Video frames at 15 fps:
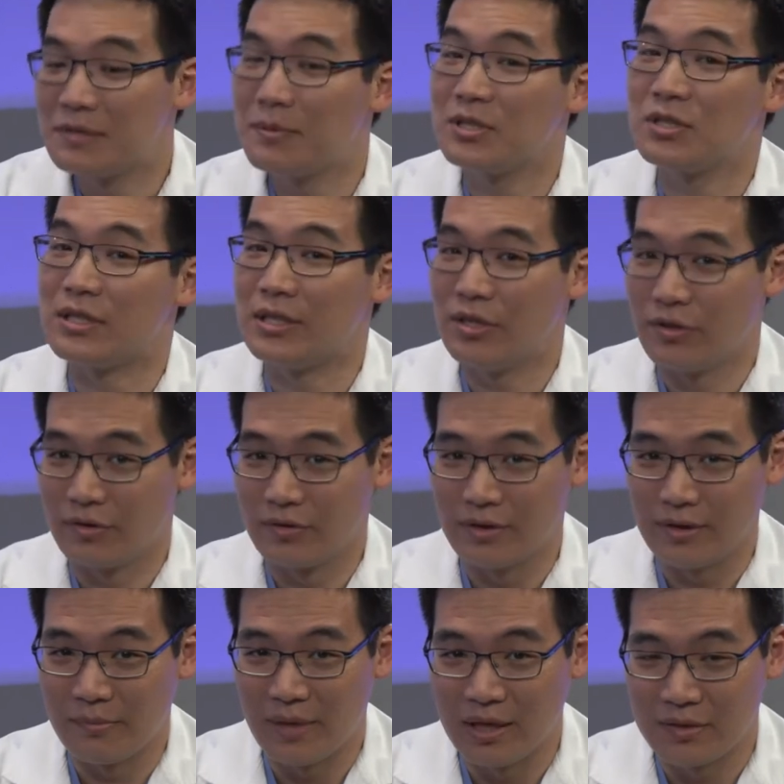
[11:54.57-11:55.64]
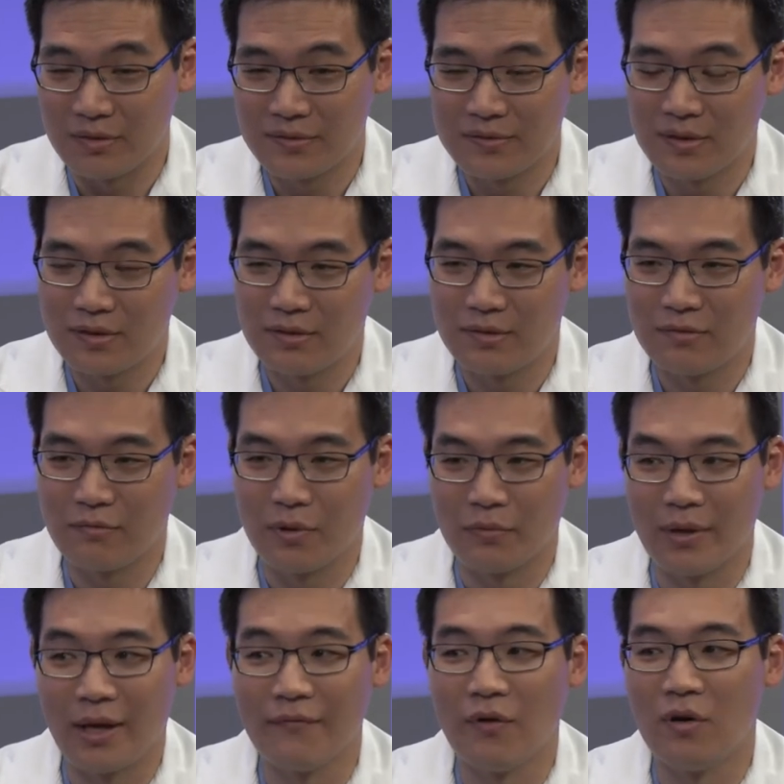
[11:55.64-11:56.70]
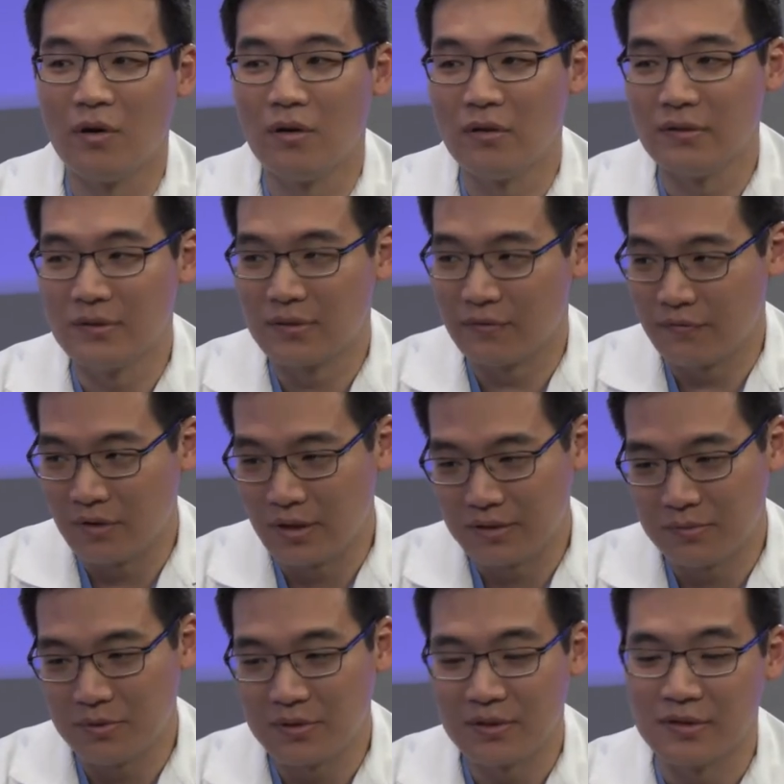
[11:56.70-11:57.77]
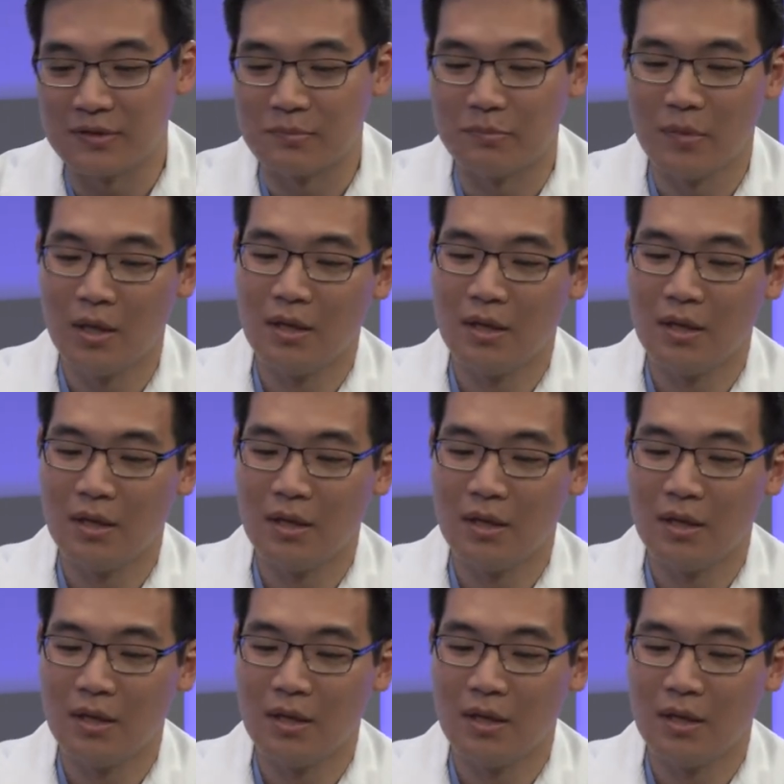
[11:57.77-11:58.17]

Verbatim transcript: especially here in the medical center, where we have all this different expertise,